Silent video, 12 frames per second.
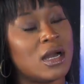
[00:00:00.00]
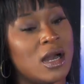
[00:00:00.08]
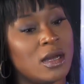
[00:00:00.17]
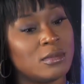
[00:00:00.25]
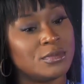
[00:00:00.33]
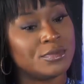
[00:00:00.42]

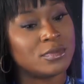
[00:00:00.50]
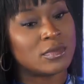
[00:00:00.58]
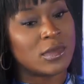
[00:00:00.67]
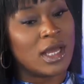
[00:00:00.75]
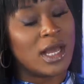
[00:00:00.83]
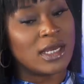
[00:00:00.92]
um,
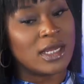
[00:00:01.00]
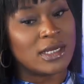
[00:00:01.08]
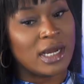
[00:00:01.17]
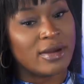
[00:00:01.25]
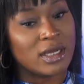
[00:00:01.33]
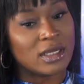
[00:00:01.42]
a Ghanaian
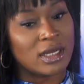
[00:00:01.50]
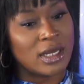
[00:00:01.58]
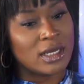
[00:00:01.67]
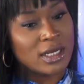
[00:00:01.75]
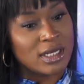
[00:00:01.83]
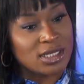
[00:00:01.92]
director
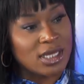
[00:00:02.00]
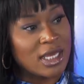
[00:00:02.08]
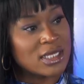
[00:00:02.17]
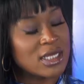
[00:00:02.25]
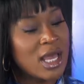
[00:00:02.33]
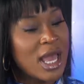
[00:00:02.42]
in the
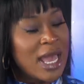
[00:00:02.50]
states.